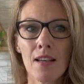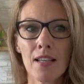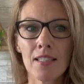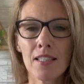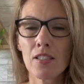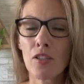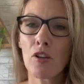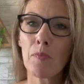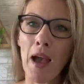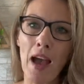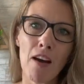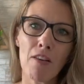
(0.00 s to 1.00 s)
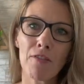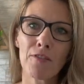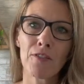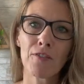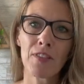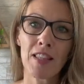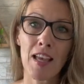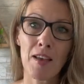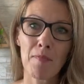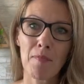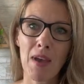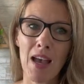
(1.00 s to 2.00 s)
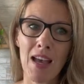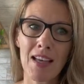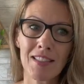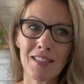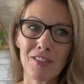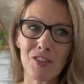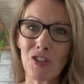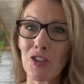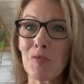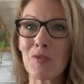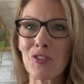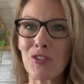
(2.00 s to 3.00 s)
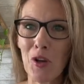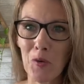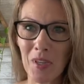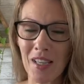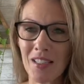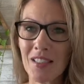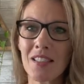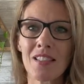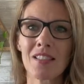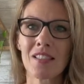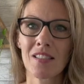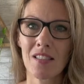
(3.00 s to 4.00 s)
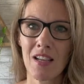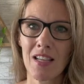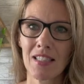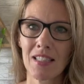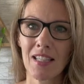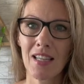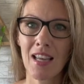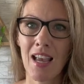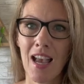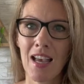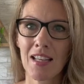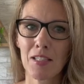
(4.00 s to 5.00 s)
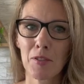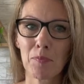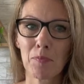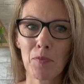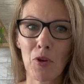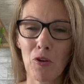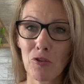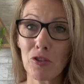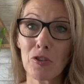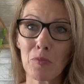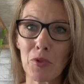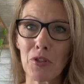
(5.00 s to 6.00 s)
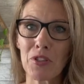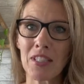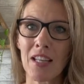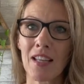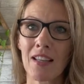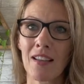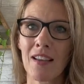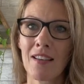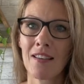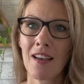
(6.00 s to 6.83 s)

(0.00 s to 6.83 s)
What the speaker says: is so powerful for them as humans going into society and contributing